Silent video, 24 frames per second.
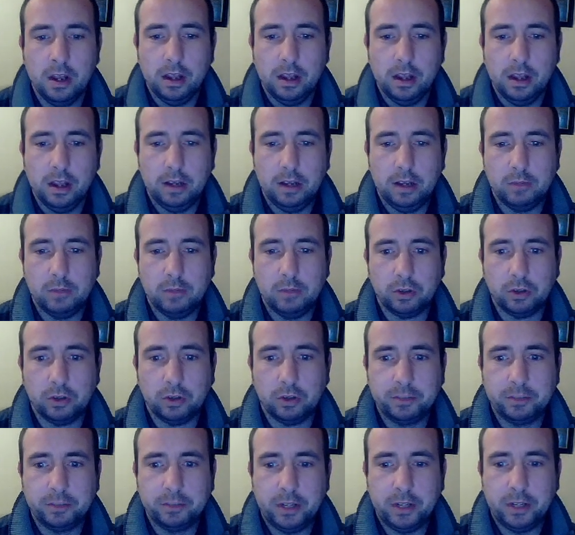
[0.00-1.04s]
In most
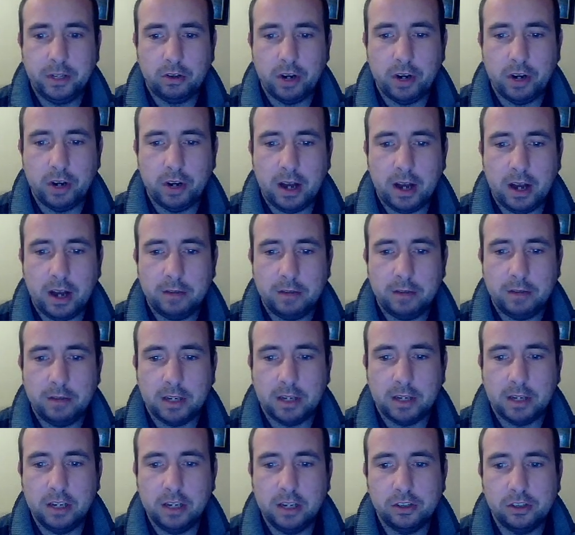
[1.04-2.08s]
Bitcoin
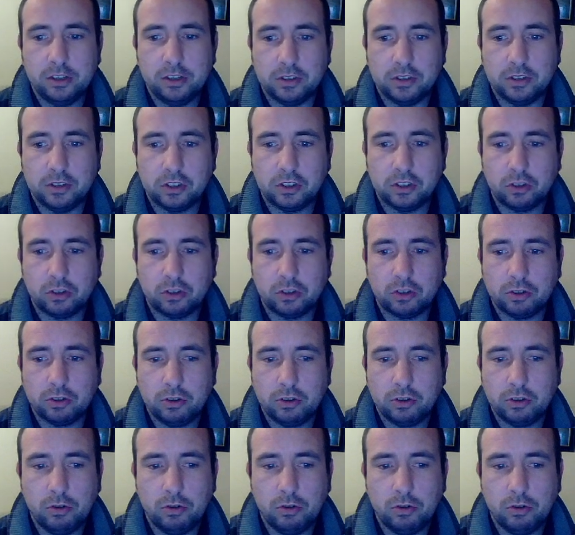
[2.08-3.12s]
applications, the source
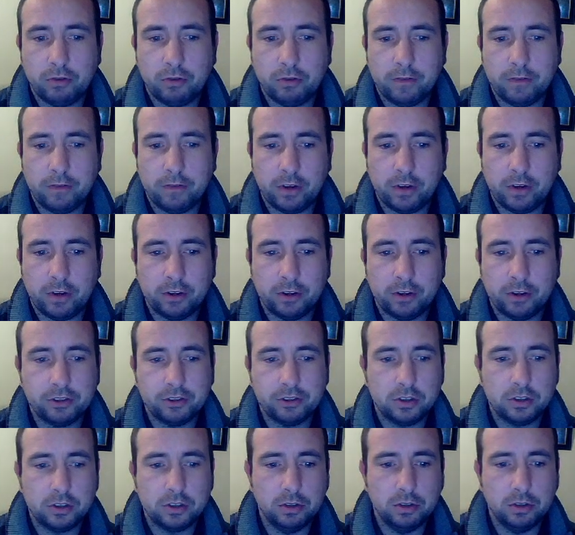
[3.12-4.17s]
code refers
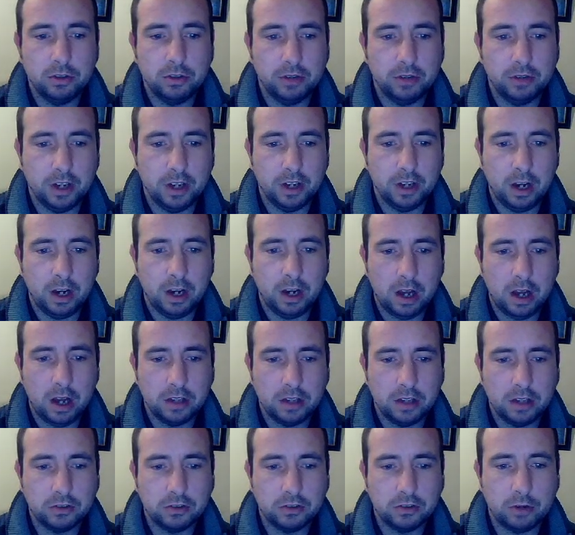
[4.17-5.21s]
to the unlocking
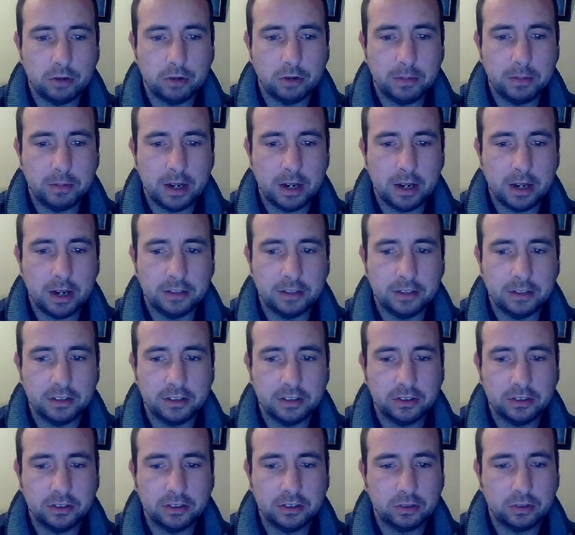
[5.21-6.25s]
script as
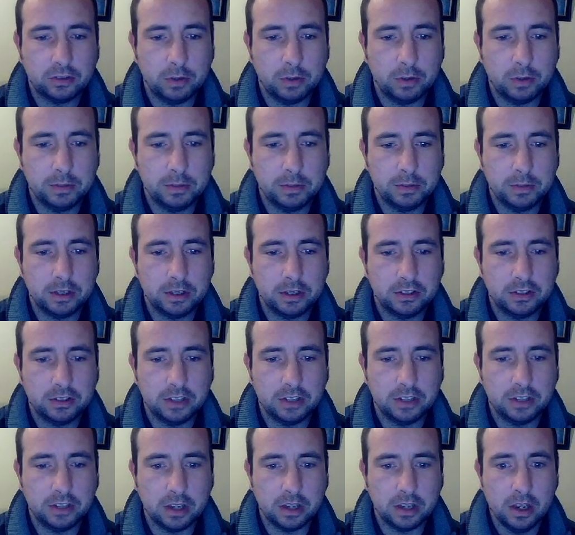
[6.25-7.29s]
script sig.
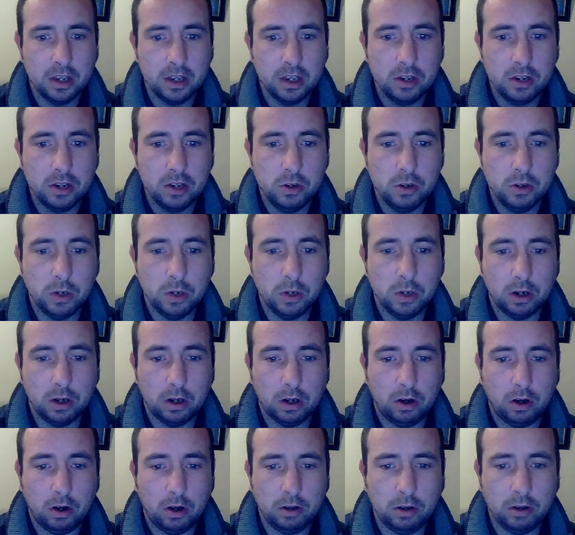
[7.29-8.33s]
You will
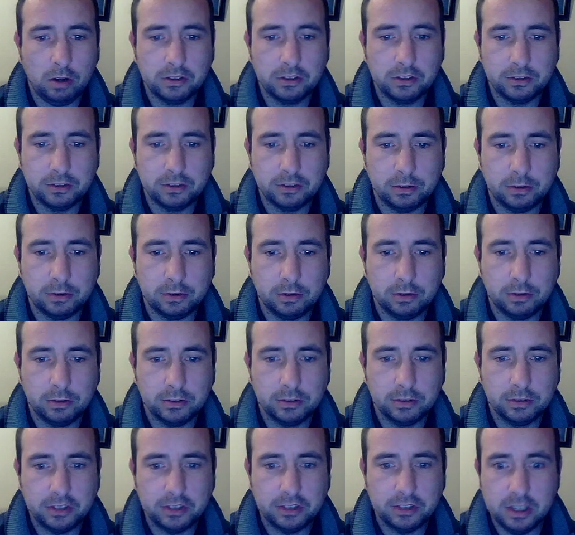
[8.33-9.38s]
also
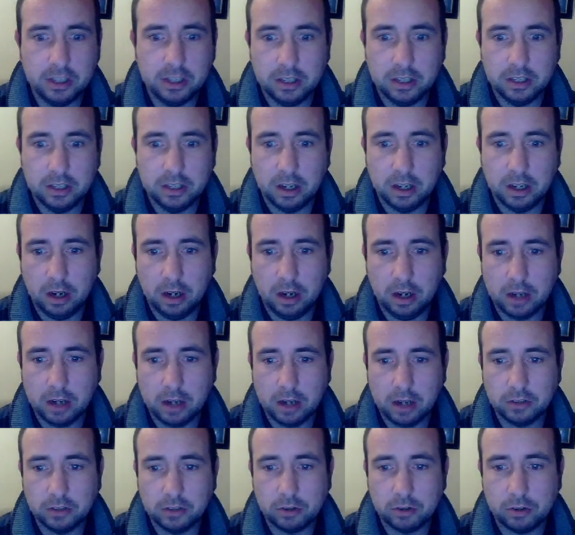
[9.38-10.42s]
see the unlocking
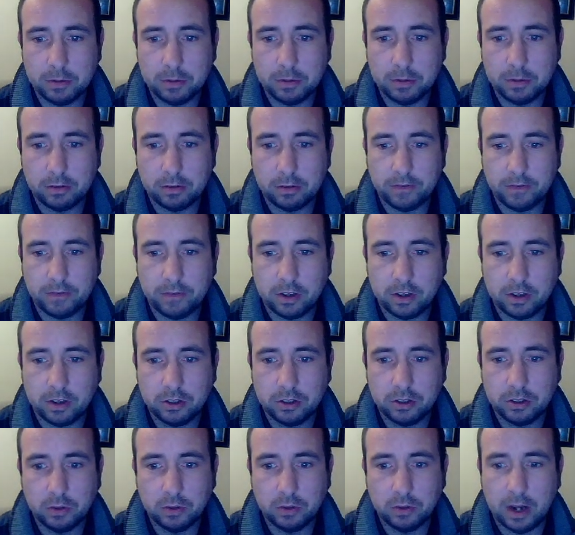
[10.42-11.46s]
script referred
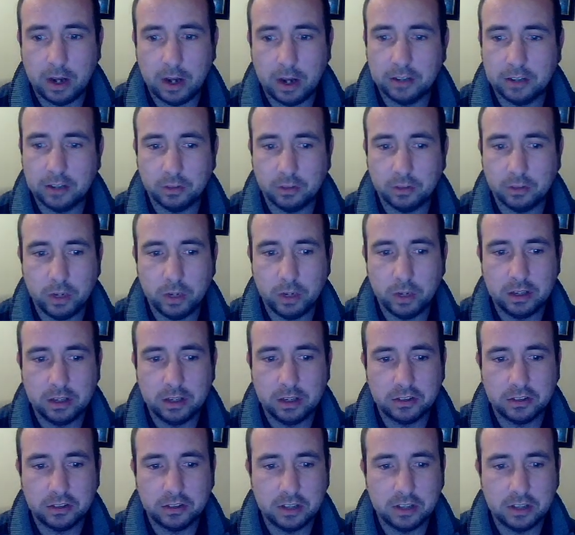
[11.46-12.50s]
to as a witness.
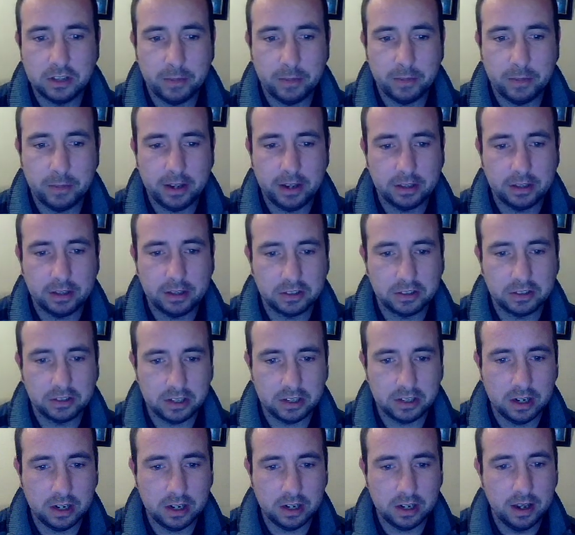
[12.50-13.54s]
See Appendix D
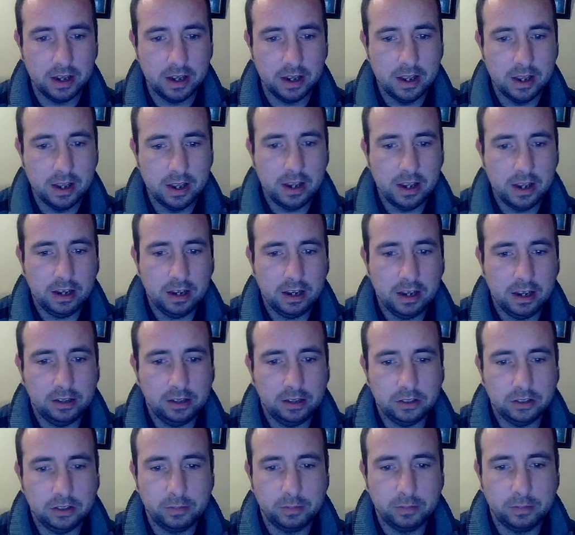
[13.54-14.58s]
in this
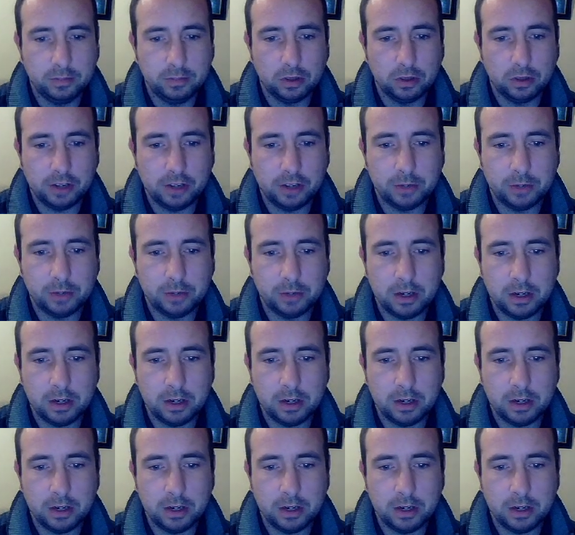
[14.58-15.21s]
book, as we